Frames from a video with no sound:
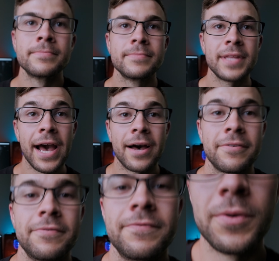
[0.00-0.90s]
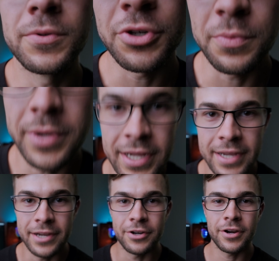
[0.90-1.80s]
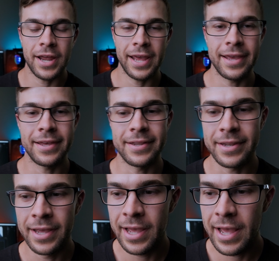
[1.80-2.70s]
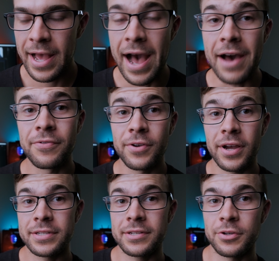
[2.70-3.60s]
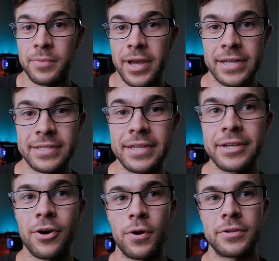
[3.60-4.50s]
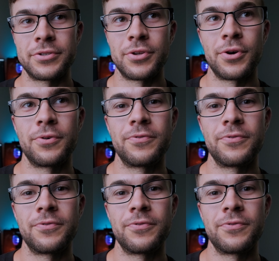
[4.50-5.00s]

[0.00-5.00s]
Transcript: Yeah, future me here, and I forgot to clear my SD card, so